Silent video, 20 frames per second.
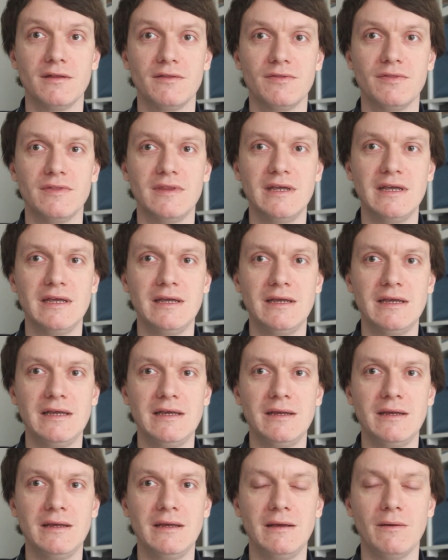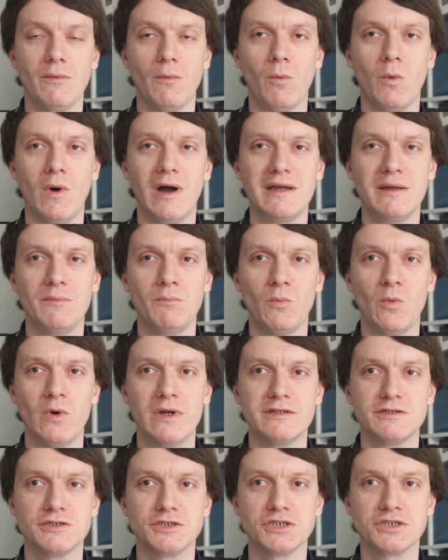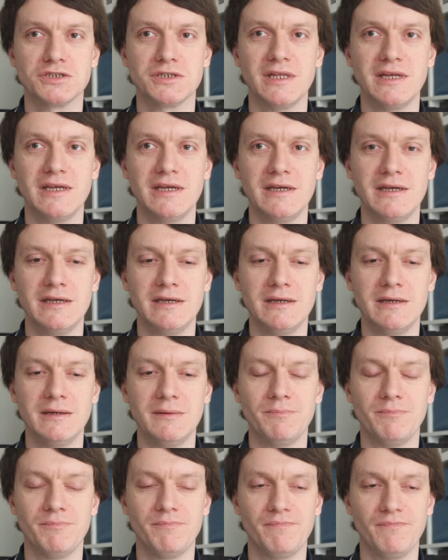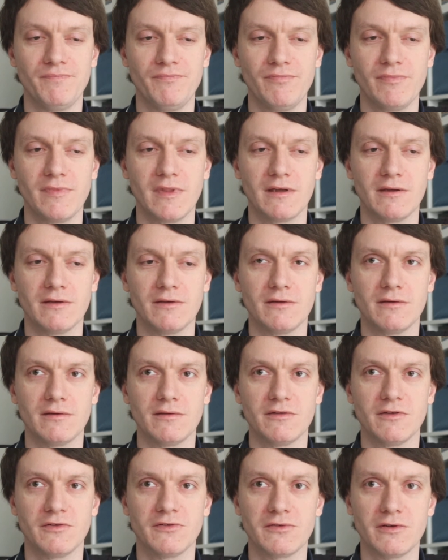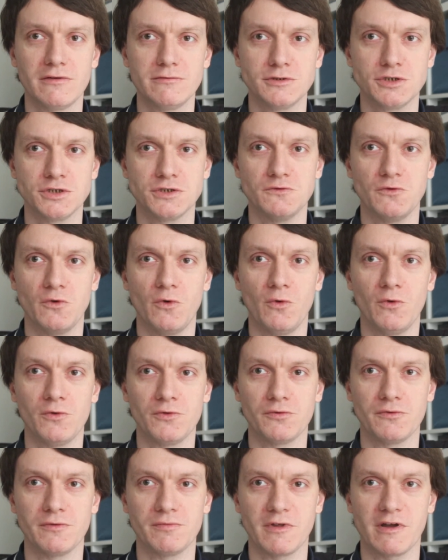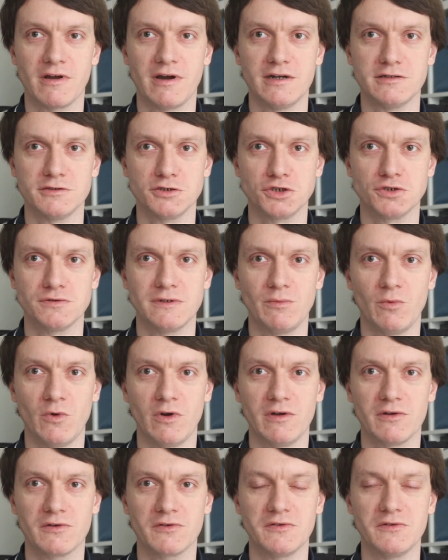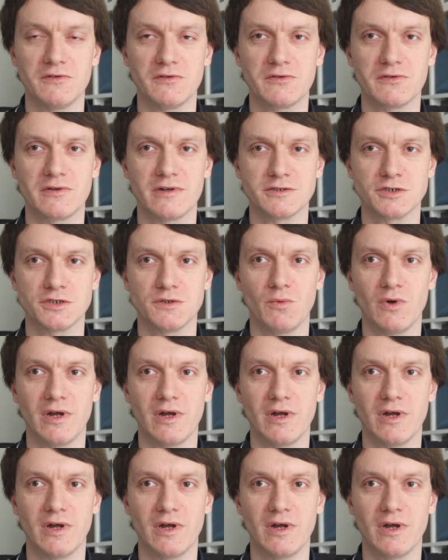the the way in which the social order of the country works in such a